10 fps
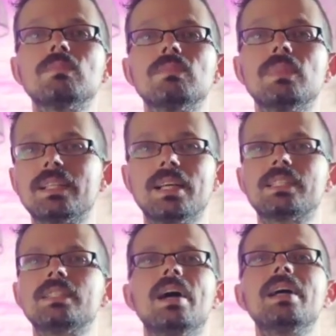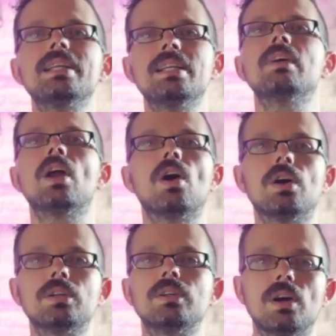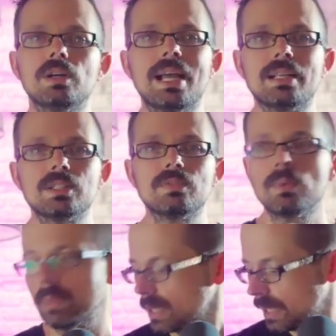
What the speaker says: Like, that's not even a hard answer for me.